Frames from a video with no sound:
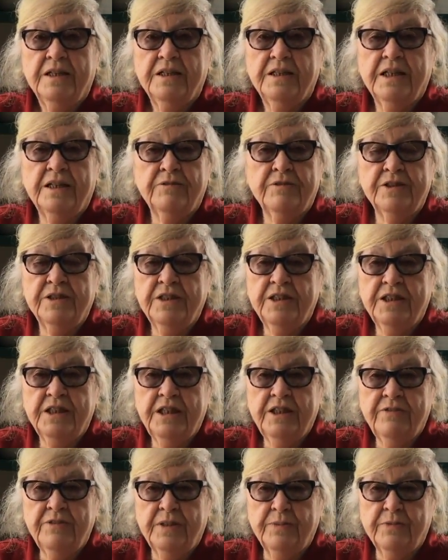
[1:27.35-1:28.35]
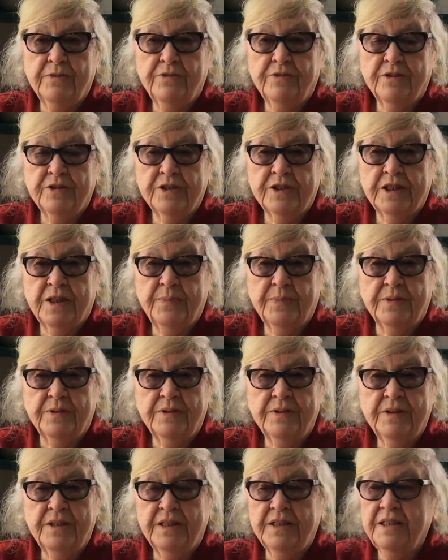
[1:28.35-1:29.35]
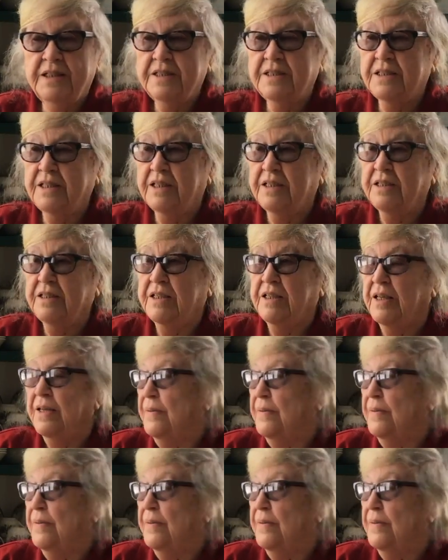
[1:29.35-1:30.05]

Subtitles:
that was in the evening before supper. And he said,